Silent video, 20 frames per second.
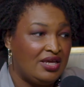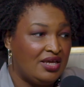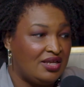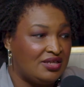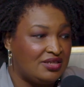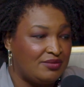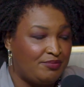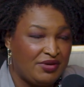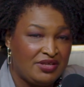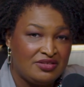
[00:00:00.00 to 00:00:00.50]

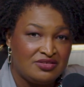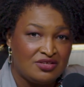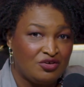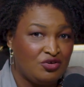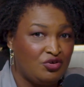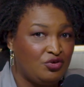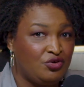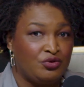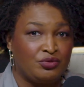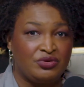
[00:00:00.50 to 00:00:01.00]
it depends on
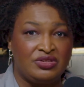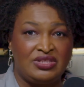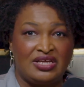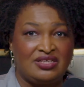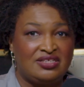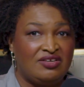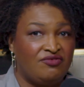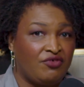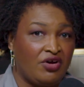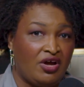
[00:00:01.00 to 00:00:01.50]
who you're
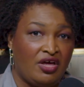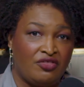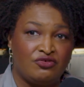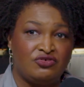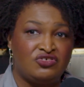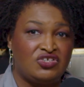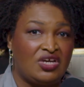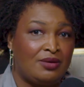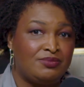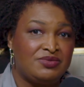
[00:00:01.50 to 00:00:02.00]
electing for other
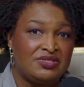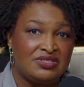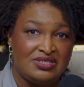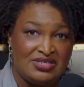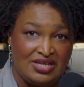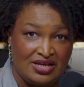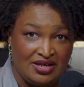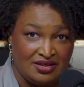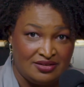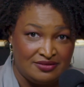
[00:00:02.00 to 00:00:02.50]
jobs
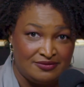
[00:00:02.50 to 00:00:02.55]
today.